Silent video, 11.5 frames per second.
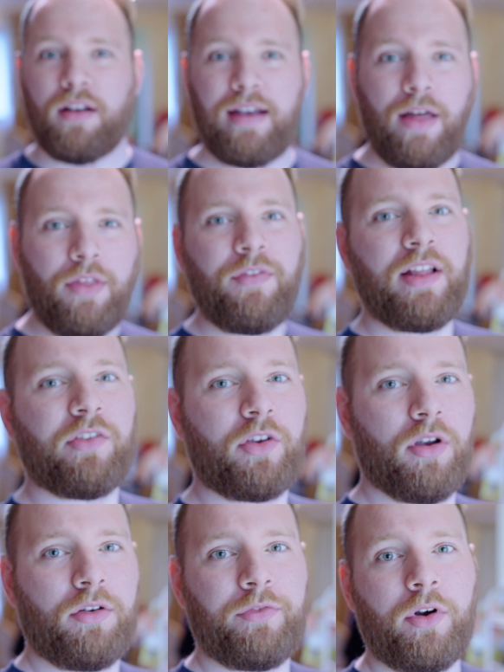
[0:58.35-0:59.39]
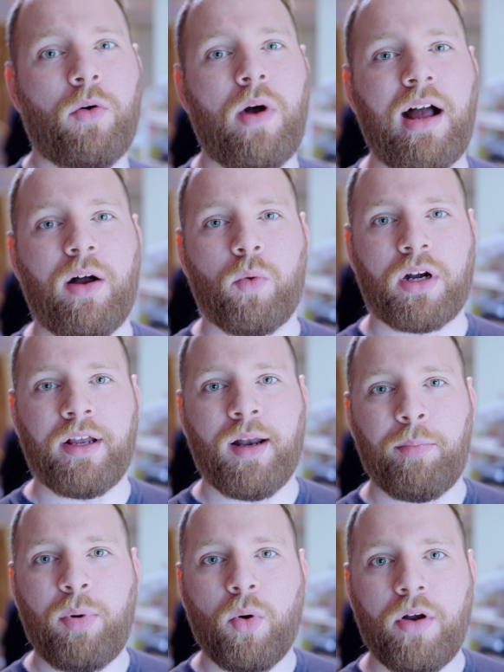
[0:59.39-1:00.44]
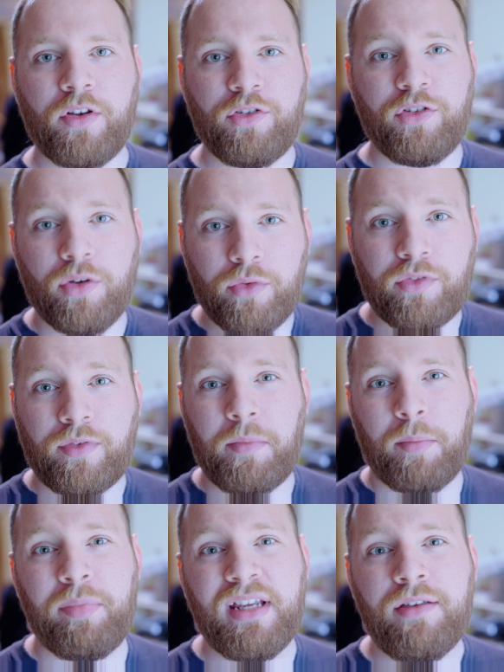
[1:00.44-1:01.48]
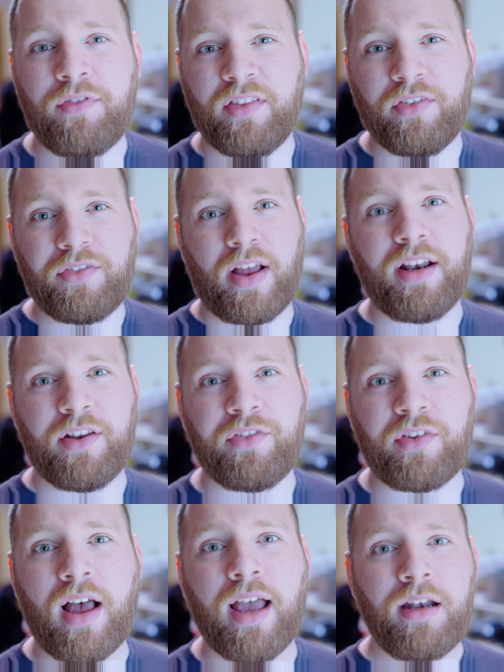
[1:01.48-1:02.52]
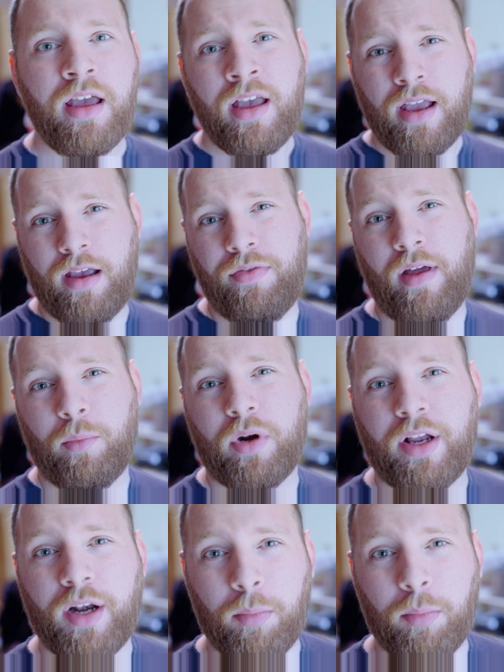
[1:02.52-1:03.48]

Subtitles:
Now that that's cooked for a while, we're gonna pour the juice from the beef and set it aside, and then we're gonna